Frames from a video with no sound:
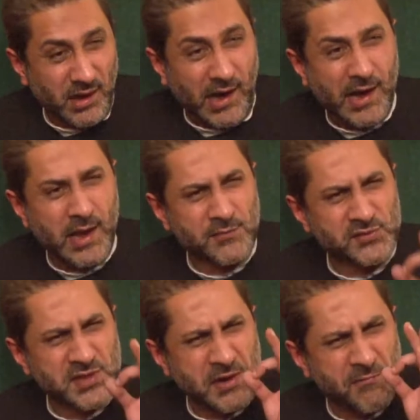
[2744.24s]
I have
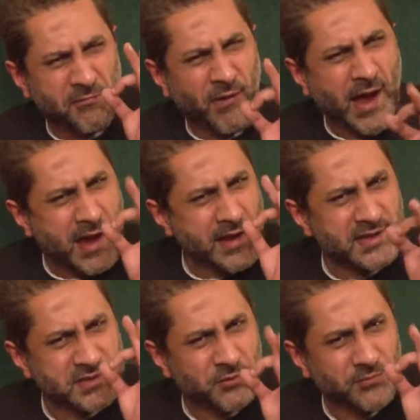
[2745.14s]
seen
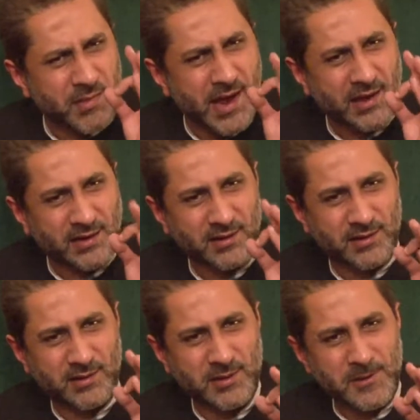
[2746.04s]
finest of man
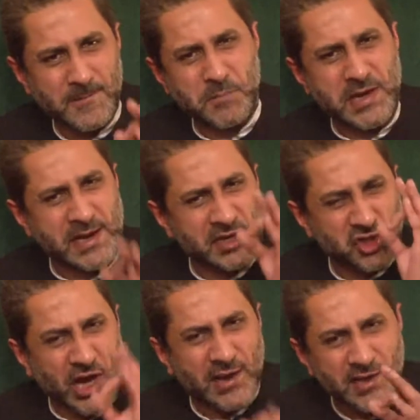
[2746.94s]
being
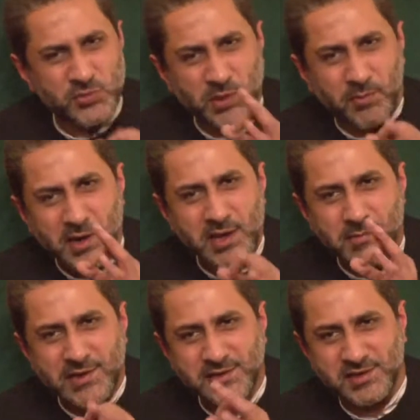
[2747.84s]
challenged with money
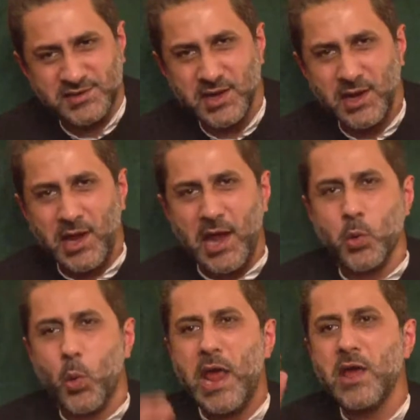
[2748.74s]
matters
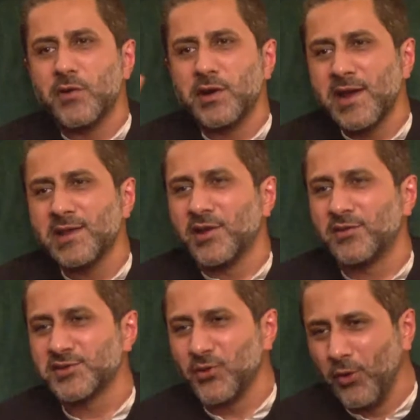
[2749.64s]
and wavering in their
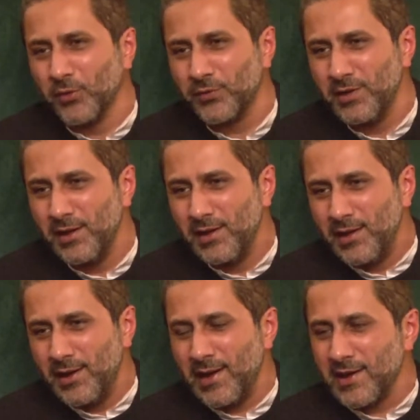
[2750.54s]
resolve.
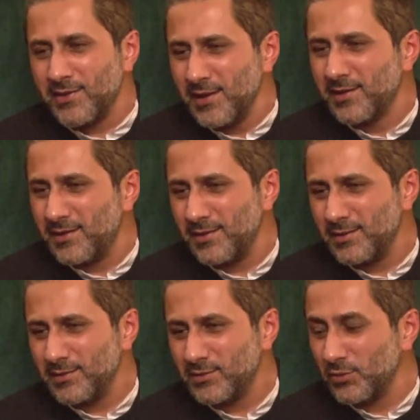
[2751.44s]
And I think,
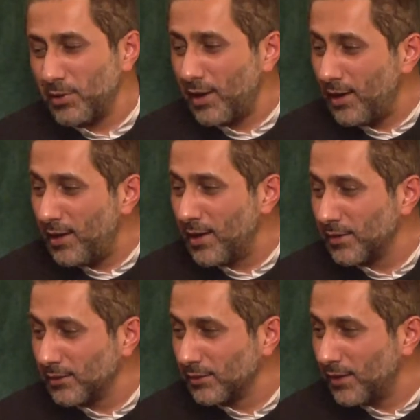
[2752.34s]

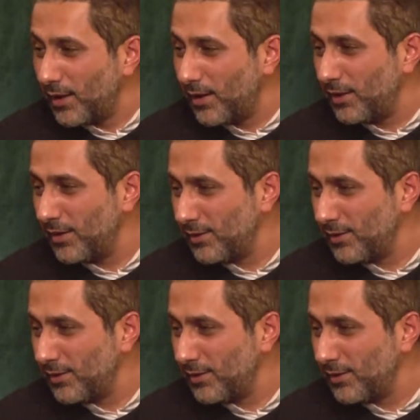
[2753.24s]
subhanallah,